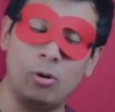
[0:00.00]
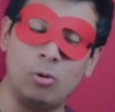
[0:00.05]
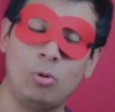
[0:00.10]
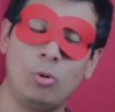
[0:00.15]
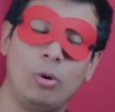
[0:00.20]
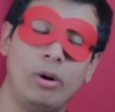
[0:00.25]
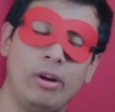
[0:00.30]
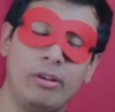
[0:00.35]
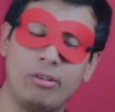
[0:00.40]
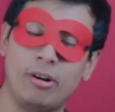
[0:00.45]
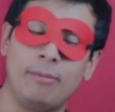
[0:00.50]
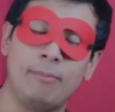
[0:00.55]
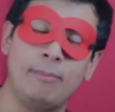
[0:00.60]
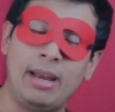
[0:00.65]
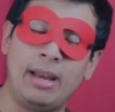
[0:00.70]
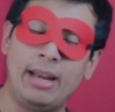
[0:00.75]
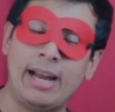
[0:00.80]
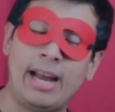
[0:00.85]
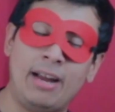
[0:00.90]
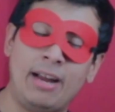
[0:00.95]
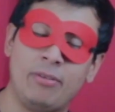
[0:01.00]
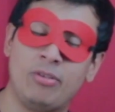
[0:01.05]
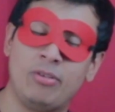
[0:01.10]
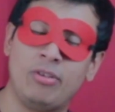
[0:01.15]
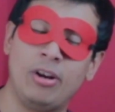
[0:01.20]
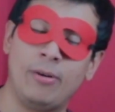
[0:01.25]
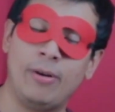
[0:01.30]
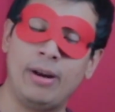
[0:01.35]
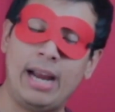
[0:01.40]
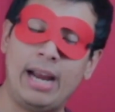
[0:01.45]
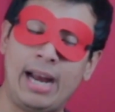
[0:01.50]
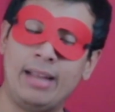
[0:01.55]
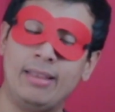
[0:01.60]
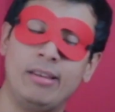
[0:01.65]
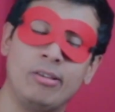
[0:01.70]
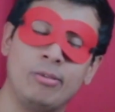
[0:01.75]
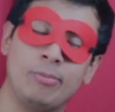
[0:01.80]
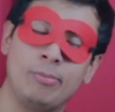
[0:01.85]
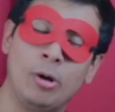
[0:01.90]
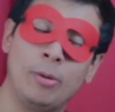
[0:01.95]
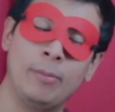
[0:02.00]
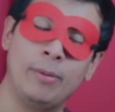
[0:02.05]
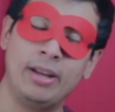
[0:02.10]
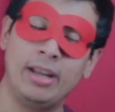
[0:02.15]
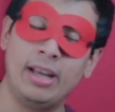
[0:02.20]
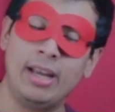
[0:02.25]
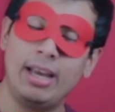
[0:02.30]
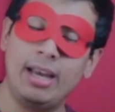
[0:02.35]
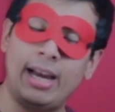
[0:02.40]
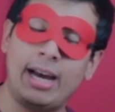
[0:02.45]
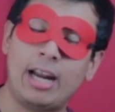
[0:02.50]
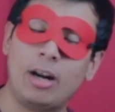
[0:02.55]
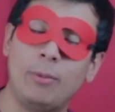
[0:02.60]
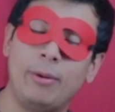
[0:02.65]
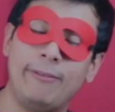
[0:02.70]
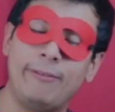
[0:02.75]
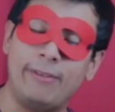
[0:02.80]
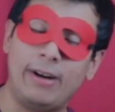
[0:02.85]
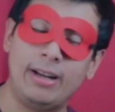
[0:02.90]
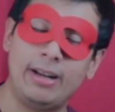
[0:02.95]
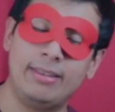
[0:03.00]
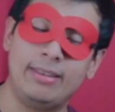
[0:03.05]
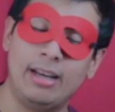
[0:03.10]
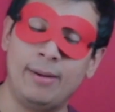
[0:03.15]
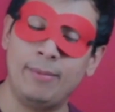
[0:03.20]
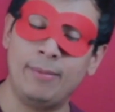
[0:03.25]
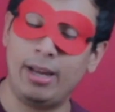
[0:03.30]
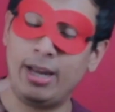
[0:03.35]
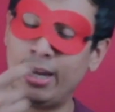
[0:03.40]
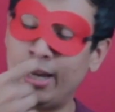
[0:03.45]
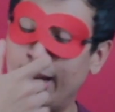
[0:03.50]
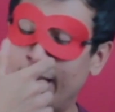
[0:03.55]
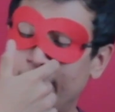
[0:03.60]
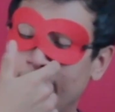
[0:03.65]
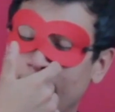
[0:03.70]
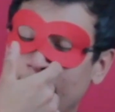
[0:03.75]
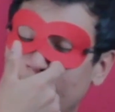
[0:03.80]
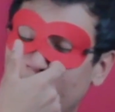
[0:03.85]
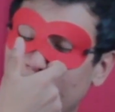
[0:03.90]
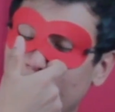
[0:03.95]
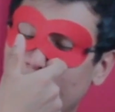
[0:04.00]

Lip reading: Who is our main adversary at this moment? How do we fight them? And